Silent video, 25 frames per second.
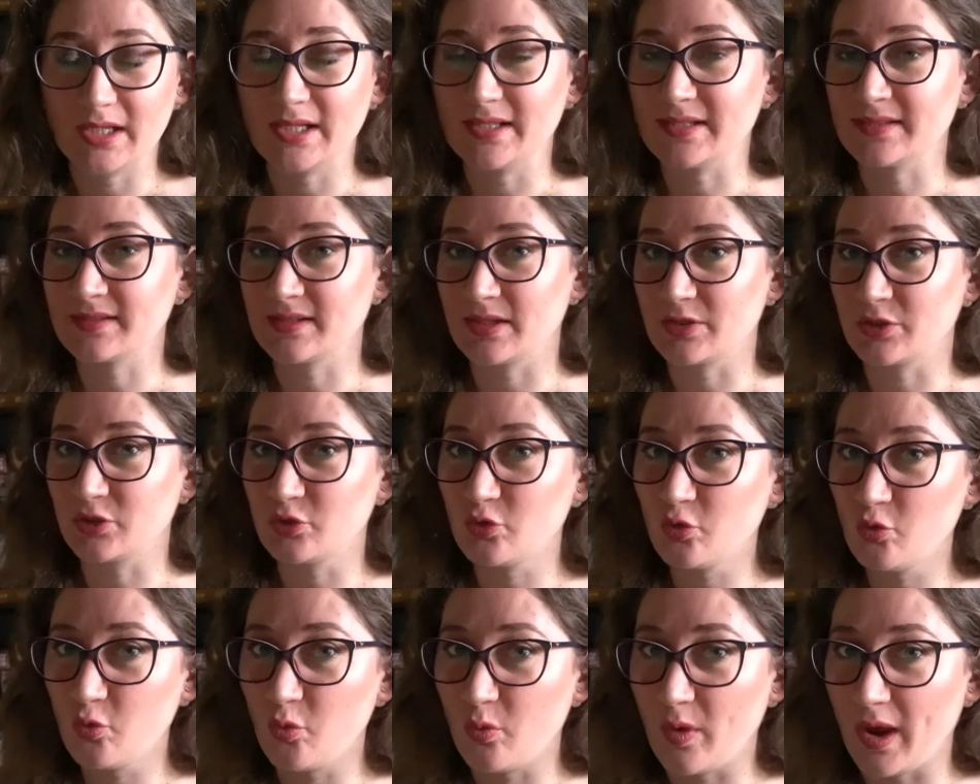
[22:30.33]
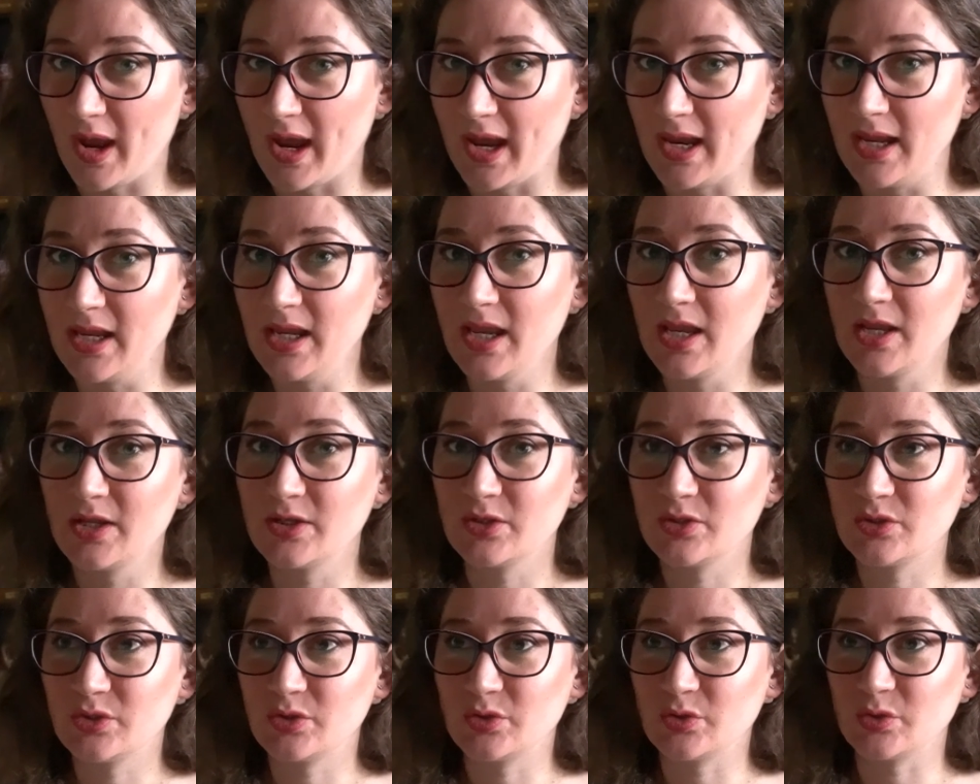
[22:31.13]
in such a way
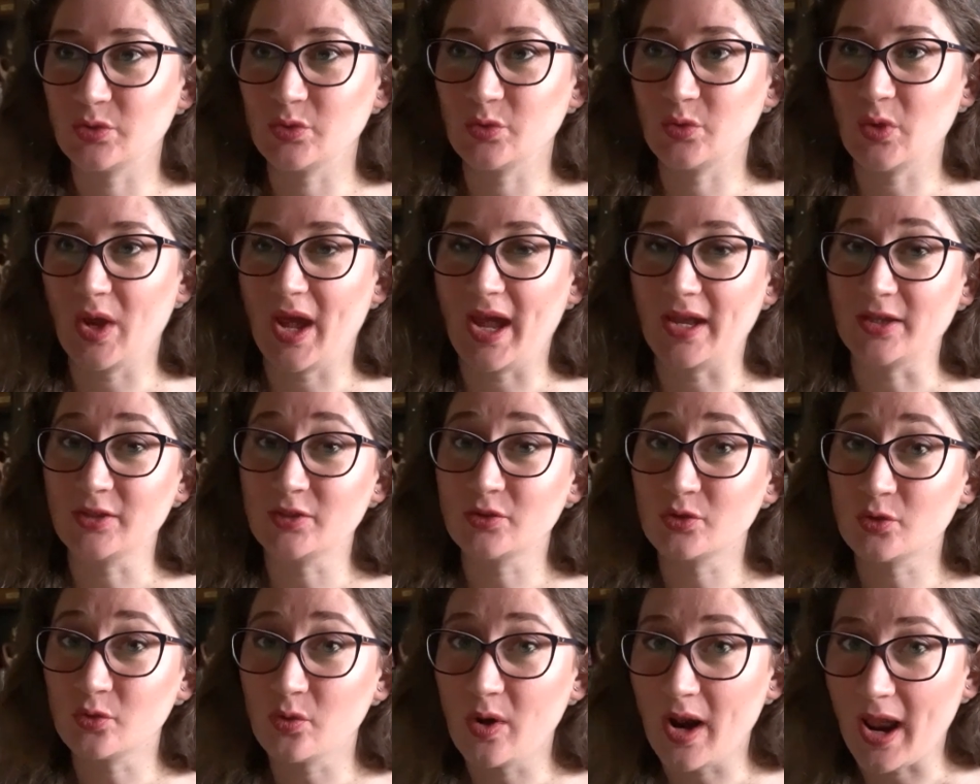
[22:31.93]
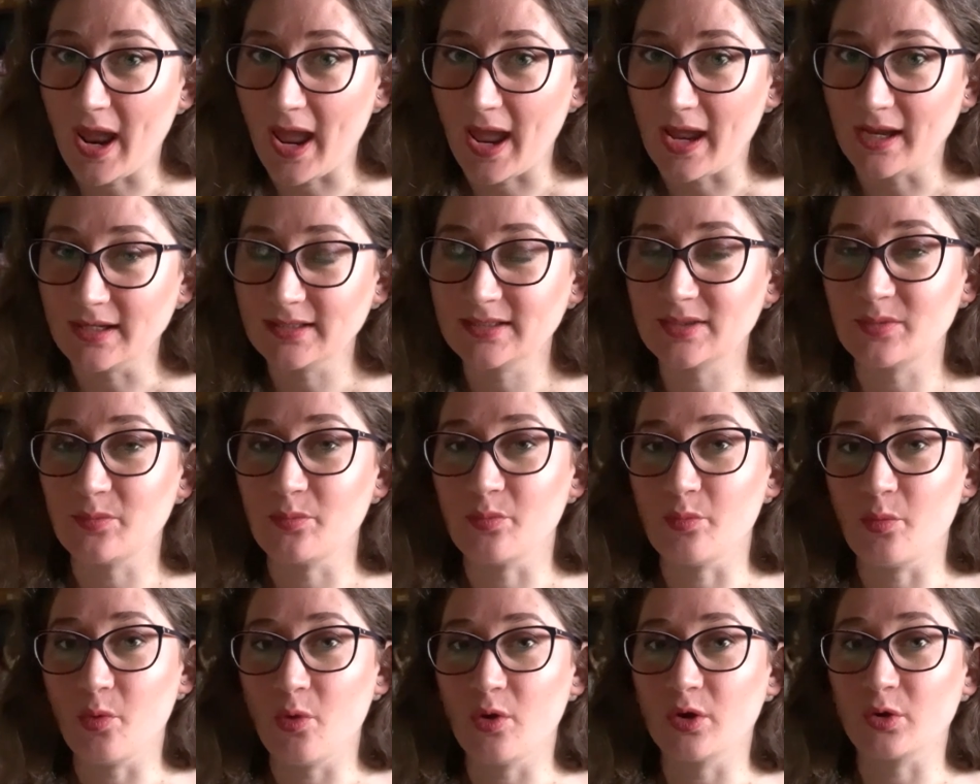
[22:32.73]
to attract
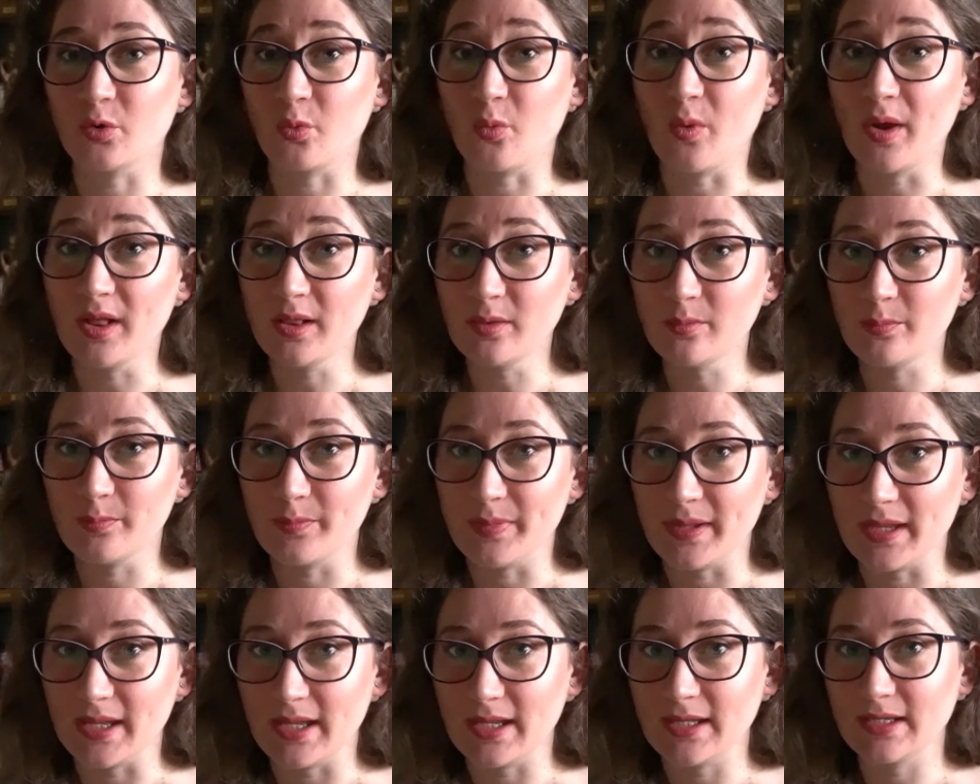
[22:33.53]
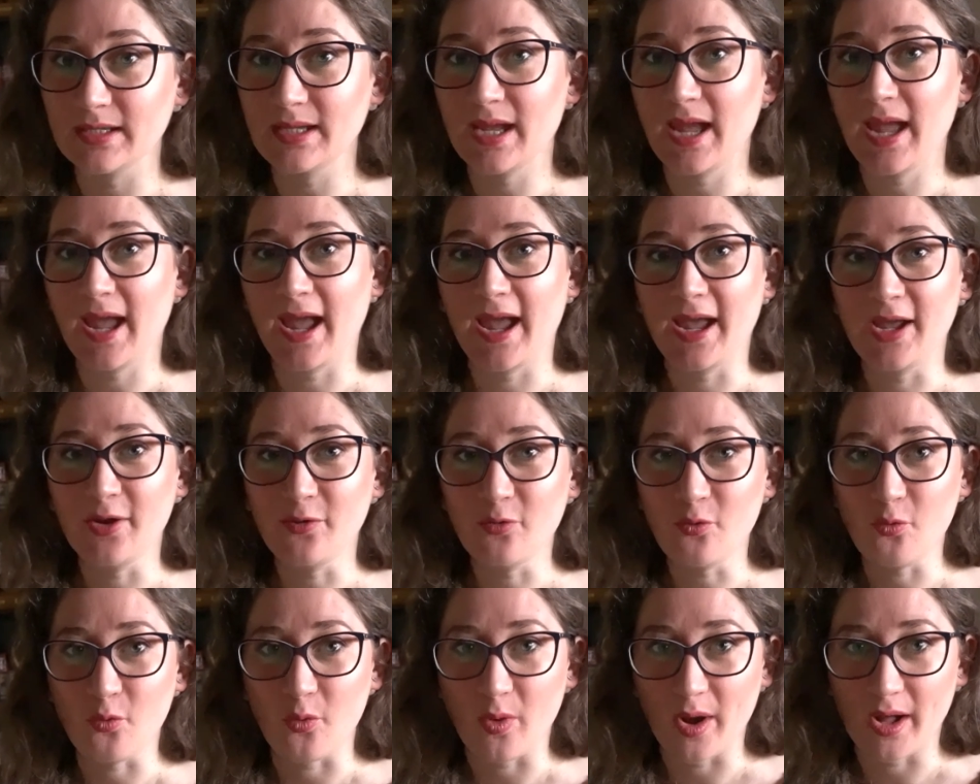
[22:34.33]
more well-being
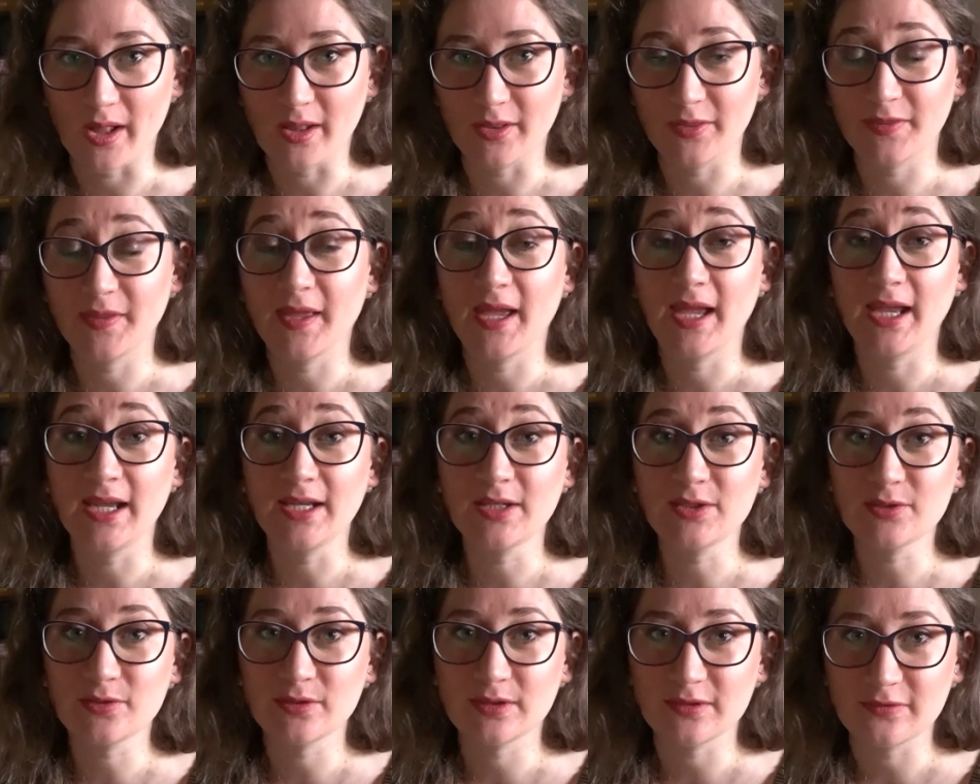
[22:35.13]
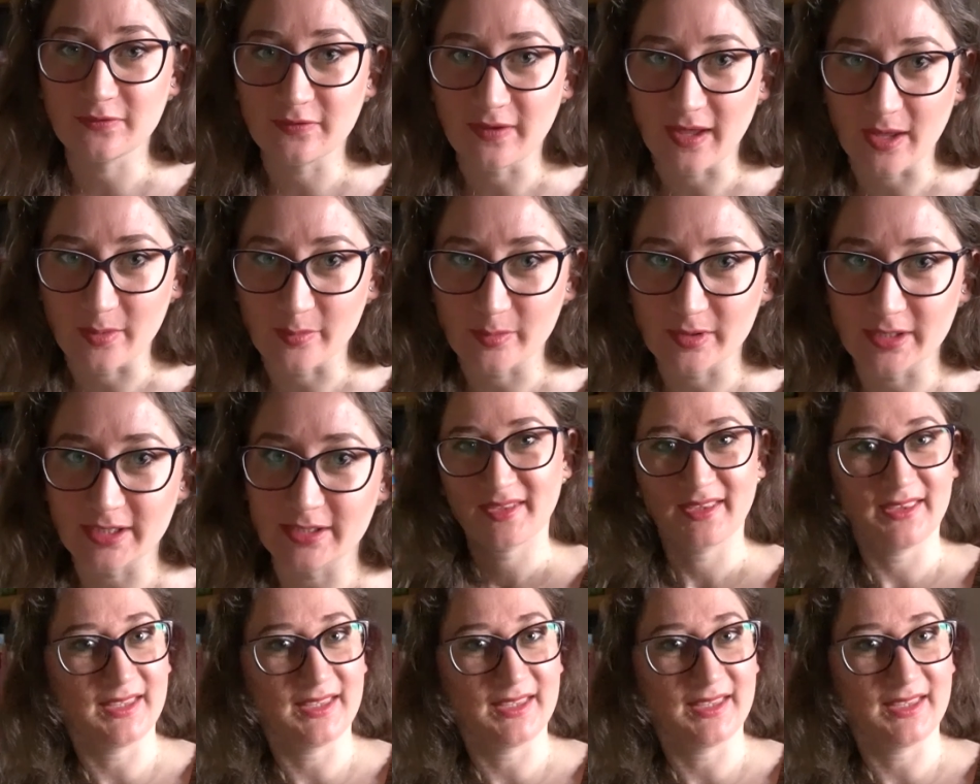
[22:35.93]
and wealth into the family.